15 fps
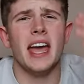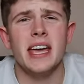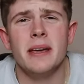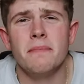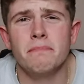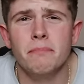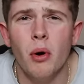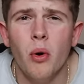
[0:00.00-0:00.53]

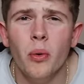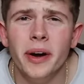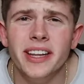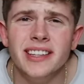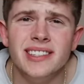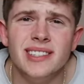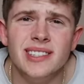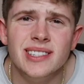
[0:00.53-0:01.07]

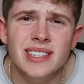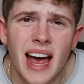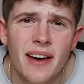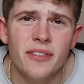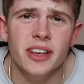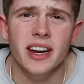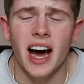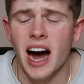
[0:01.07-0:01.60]

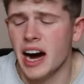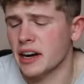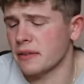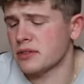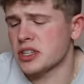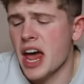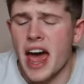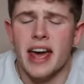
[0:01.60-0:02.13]
8.7 out
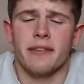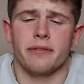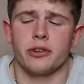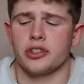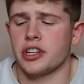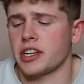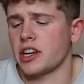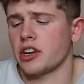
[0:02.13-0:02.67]
of 10
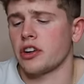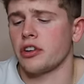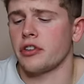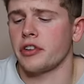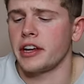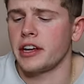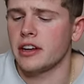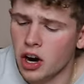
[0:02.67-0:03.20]
for chicken curry.